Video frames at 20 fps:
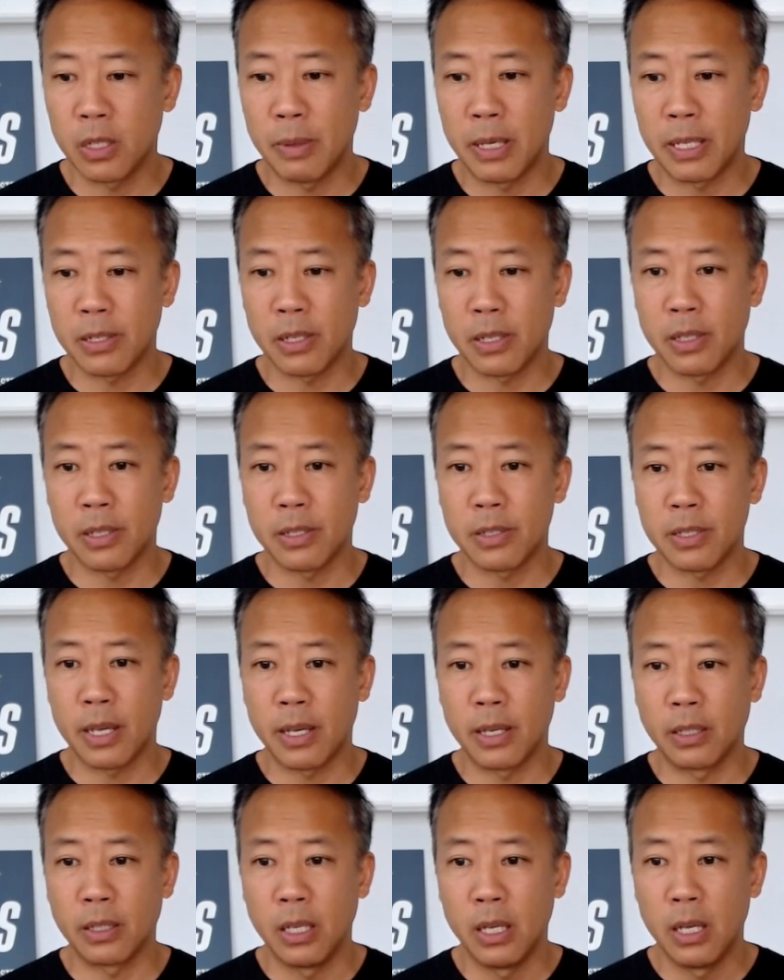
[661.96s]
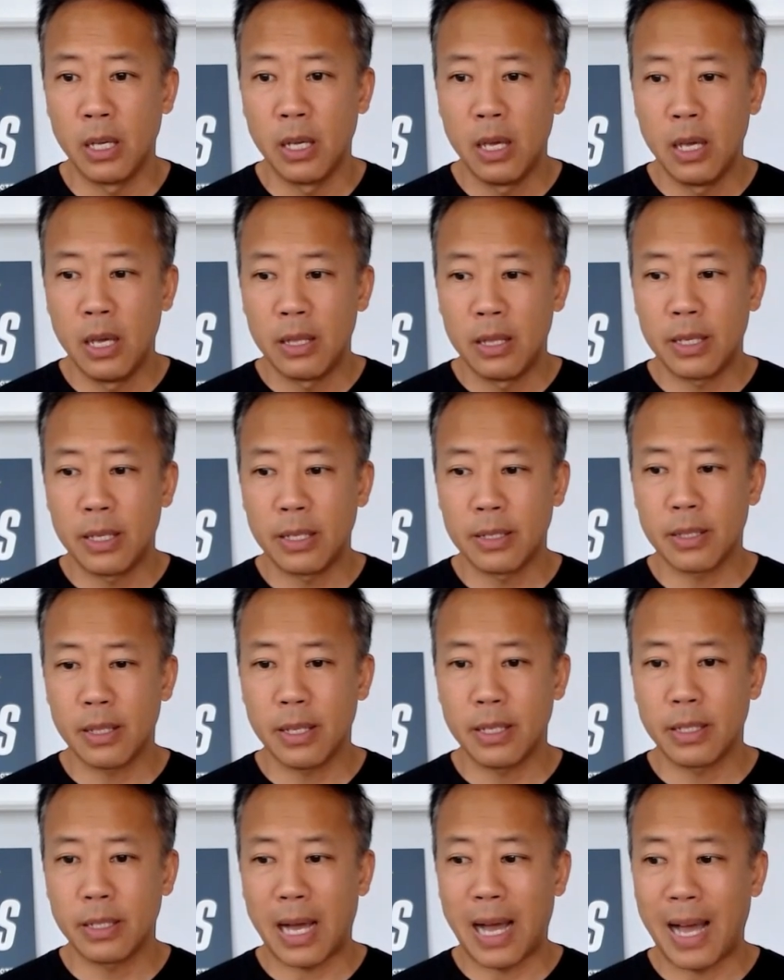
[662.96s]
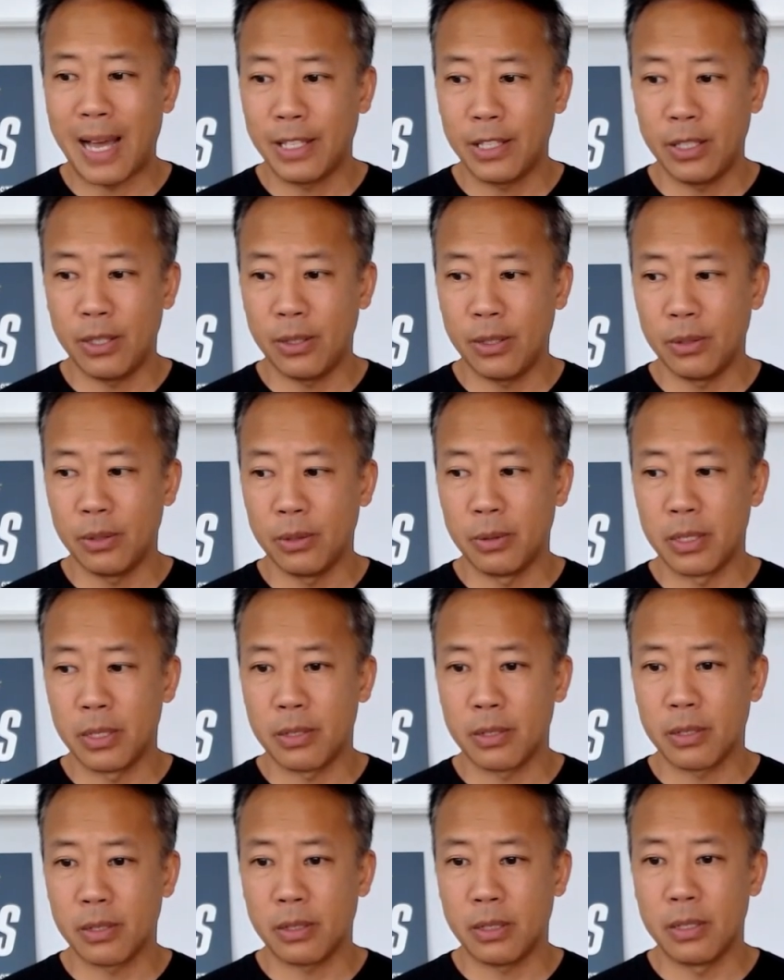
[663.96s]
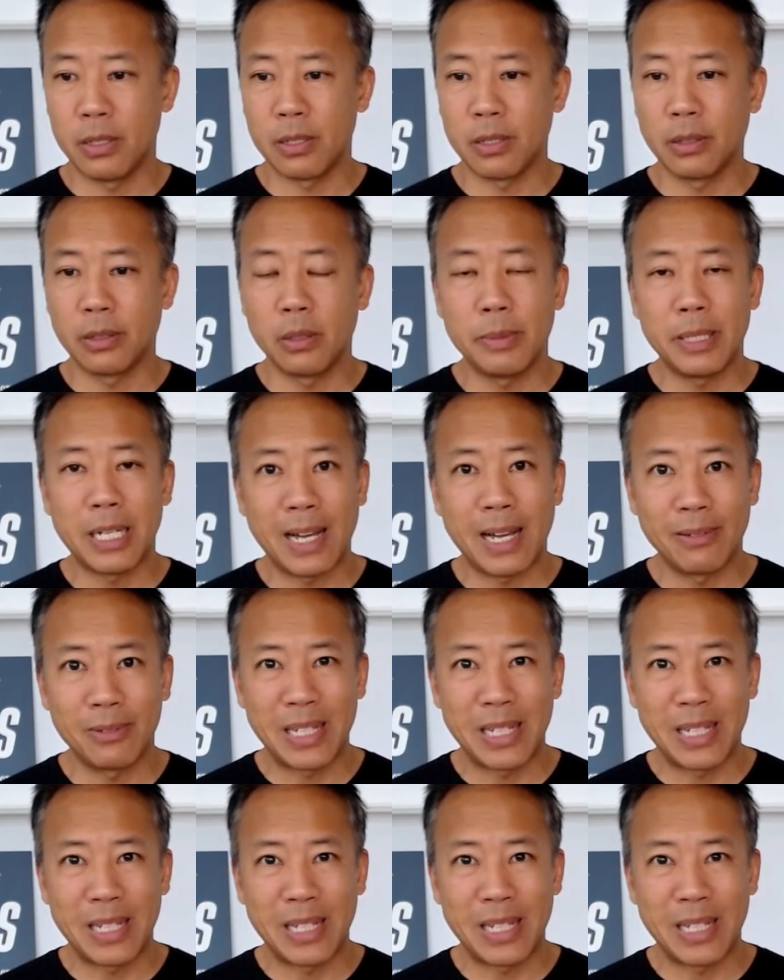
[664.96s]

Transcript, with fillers: basically saying things like IQ is is a little bit